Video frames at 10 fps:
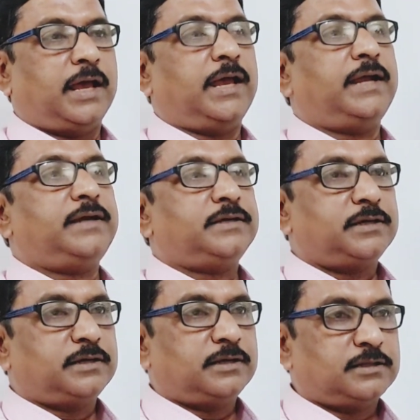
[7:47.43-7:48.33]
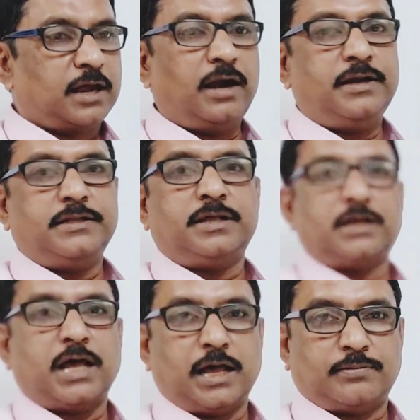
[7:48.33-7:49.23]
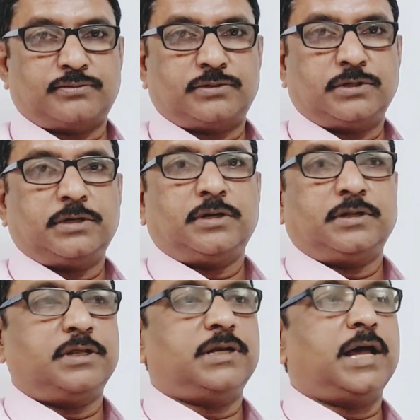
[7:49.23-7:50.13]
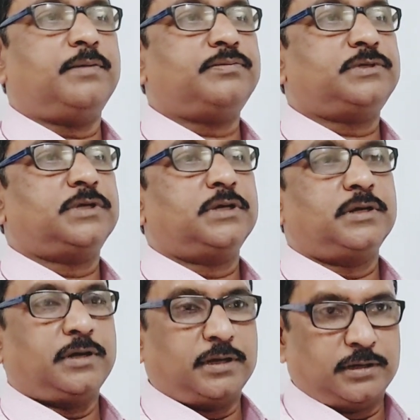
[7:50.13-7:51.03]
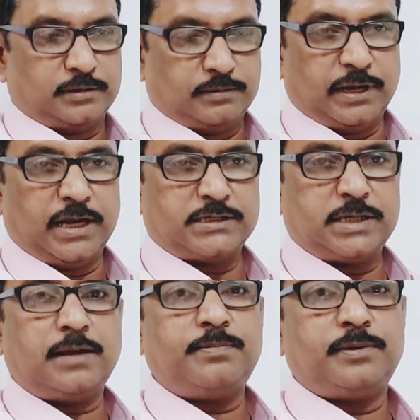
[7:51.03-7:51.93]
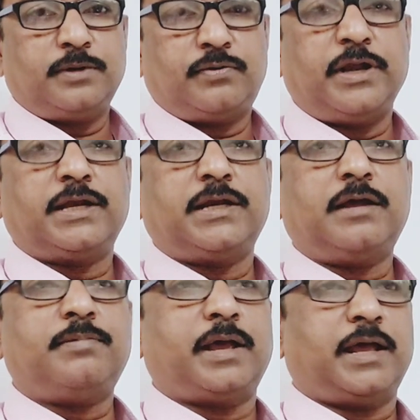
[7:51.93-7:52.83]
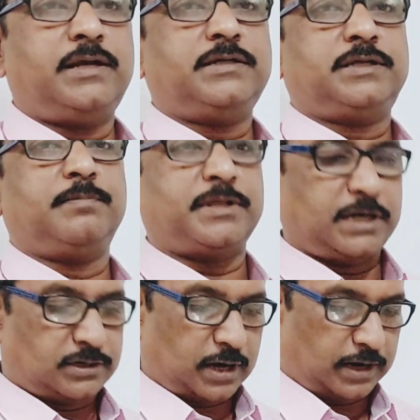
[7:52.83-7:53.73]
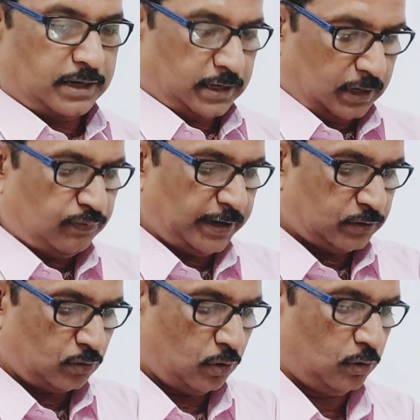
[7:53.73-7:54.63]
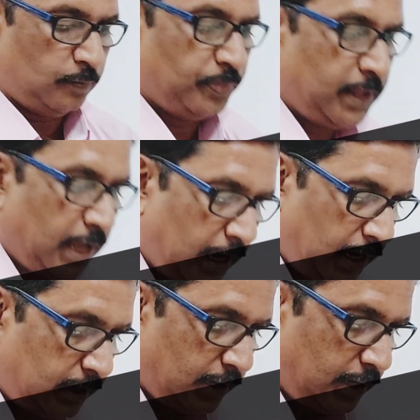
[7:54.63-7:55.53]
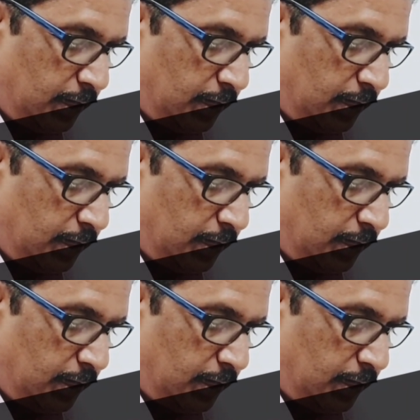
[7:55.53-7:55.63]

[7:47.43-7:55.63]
and thirdly the nerves. The nerves, vagus nerve, phrenic nerve, and sympathetic trunk. If I draw and